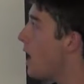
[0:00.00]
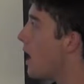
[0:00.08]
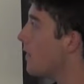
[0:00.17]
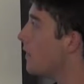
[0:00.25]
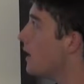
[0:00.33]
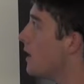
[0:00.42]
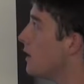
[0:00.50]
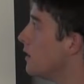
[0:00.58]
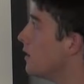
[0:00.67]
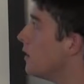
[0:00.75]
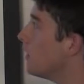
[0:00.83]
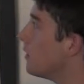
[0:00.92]
And
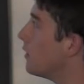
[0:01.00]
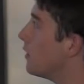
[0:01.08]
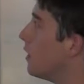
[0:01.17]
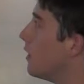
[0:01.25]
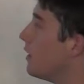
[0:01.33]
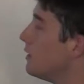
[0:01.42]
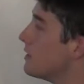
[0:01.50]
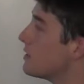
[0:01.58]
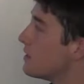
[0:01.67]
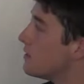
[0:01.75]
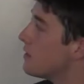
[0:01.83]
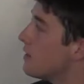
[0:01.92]
then the
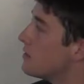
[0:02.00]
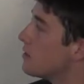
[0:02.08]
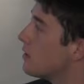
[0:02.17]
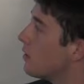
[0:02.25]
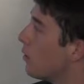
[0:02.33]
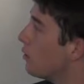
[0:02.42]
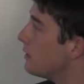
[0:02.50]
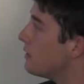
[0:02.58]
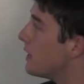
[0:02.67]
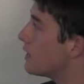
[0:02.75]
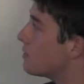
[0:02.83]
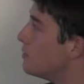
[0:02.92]
distance sensor only
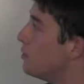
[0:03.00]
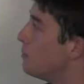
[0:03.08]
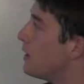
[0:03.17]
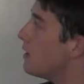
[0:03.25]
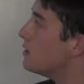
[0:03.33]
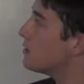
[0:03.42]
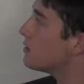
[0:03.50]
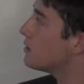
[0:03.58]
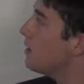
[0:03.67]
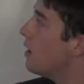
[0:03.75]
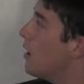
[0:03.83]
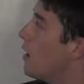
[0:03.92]
takes 2 pins
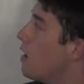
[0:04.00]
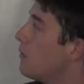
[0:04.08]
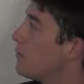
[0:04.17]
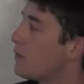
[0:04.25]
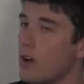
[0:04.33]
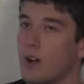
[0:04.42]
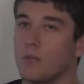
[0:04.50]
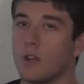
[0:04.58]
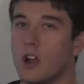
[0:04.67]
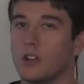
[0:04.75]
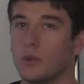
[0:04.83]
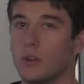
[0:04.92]
from the
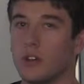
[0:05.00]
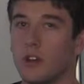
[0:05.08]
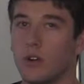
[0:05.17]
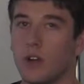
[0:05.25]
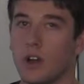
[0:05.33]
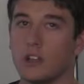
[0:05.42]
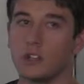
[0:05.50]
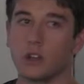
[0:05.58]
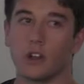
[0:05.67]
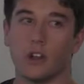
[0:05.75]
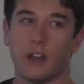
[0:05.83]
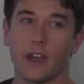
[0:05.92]
Arduino, a
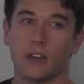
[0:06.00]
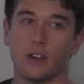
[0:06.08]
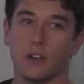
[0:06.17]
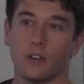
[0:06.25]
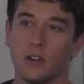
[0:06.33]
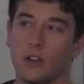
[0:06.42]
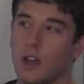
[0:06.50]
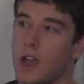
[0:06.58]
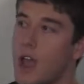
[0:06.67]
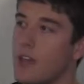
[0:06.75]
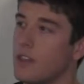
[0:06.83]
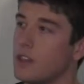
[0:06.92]
trigger and echo.
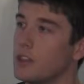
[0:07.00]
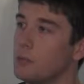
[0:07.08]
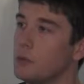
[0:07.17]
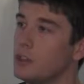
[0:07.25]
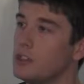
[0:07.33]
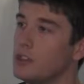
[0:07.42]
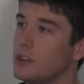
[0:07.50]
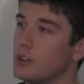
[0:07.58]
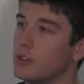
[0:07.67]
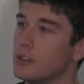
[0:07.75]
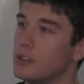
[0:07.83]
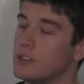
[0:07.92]
And then the Bluetooth
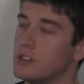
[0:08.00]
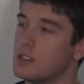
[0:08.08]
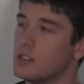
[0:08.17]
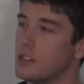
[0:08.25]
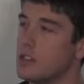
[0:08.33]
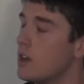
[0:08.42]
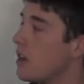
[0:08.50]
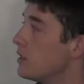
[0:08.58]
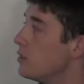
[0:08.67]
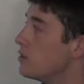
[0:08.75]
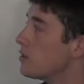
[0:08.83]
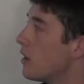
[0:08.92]
uses the
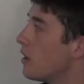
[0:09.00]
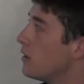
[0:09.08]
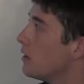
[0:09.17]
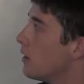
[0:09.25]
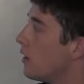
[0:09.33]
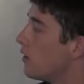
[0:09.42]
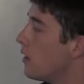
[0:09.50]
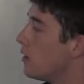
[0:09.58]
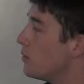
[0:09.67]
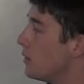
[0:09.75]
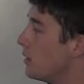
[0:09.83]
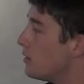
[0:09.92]
USART on the
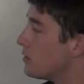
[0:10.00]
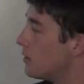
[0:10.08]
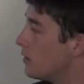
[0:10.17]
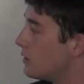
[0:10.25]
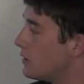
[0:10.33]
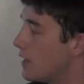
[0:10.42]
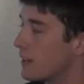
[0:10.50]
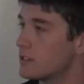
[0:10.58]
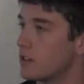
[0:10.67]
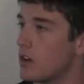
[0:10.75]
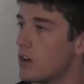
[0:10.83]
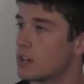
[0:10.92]
Arduino, so the TX
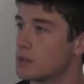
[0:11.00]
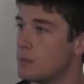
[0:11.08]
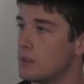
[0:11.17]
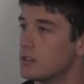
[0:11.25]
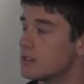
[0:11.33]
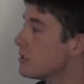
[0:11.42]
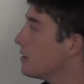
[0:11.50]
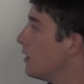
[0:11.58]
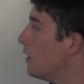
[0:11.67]
and RX pins.